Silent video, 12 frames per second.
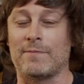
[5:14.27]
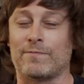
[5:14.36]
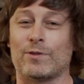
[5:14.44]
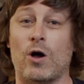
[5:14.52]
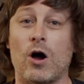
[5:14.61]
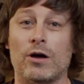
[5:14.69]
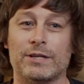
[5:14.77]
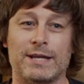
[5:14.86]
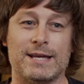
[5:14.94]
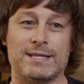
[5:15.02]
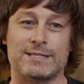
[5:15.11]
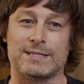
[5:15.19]
up for the
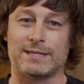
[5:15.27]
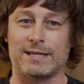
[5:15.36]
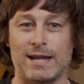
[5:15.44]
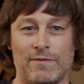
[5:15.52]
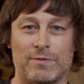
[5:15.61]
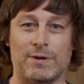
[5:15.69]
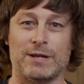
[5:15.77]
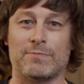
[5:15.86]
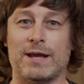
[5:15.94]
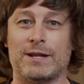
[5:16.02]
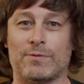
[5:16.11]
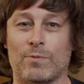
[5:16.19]
holidays, get everybody
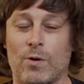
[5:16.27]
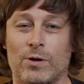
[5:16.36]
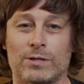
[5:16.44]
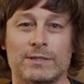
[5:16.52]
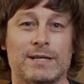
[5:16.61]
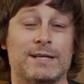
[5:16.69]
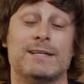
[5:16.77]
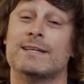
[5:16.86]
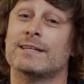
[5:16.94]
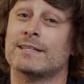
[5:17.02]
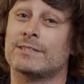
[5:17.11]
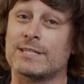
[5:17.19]
ready to roll,
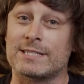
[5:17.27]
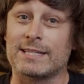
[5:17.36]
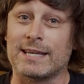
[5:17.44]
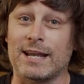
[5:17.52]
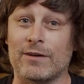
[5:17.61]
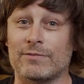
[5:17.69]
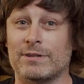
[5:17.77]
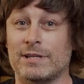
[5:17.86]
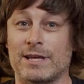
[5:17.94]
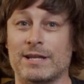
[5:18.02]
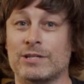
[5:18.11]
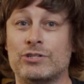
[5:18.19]
just to get out
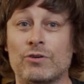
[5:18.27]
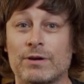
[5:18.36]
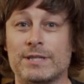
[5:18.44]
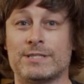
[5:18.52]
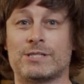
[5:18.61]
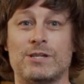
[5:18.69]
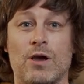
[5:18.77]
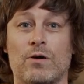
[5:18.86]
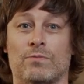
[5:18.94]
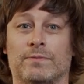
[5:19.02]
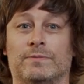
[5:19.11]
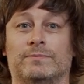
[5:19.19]
and enjoy the
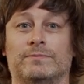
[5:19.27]
snow.